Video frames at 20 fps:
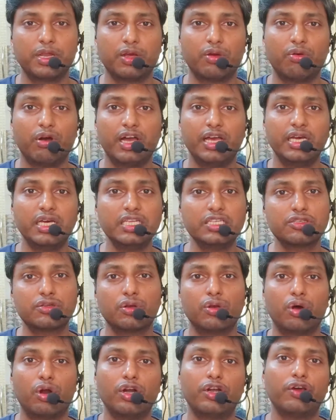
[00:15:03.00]
requires
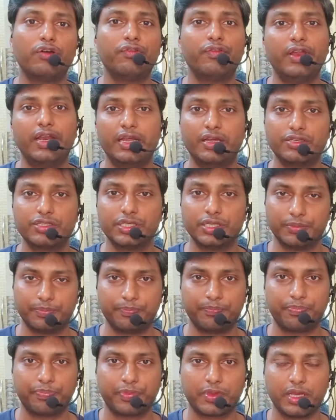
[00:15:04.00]
lot of energy
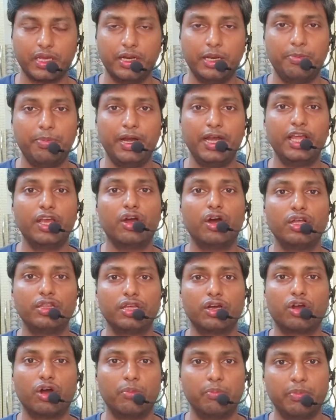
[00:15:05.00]
depending on
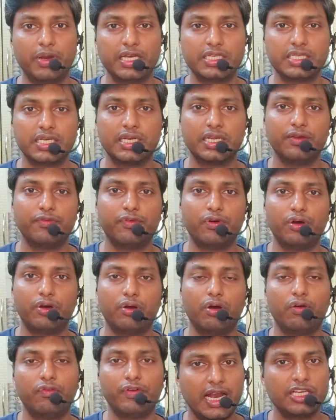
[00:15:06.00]
the complexity.
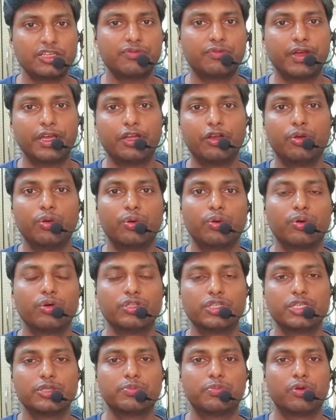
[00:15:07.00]
That's why
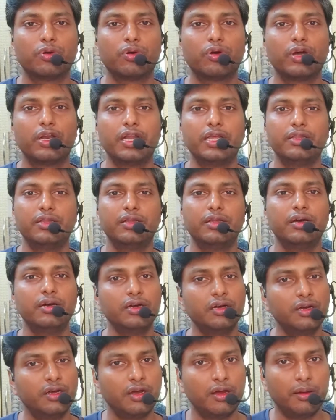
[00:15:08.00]
glucose is broken in the
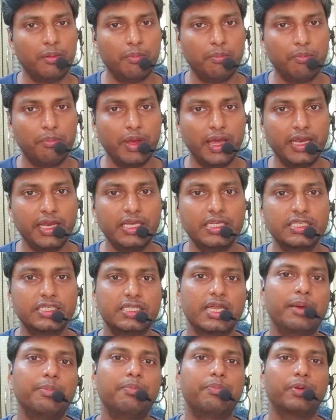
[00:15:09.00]
many
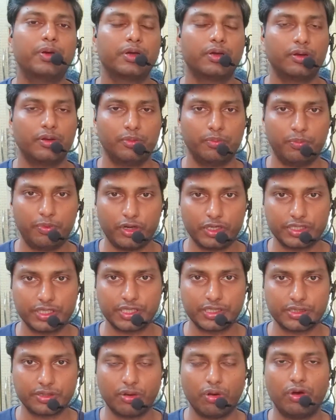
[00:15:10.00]
step
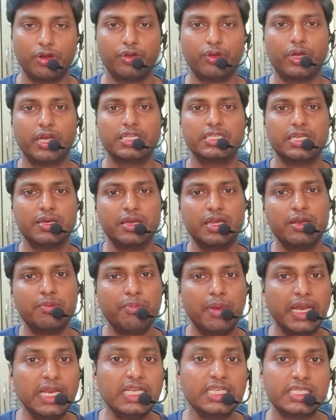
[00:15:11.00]
process, or you can say in
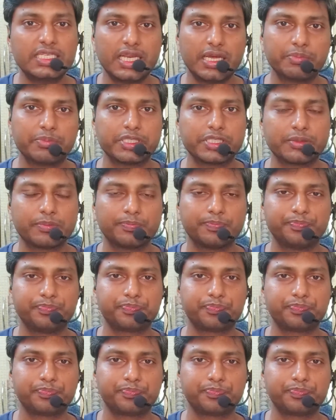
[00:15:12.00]
many steps.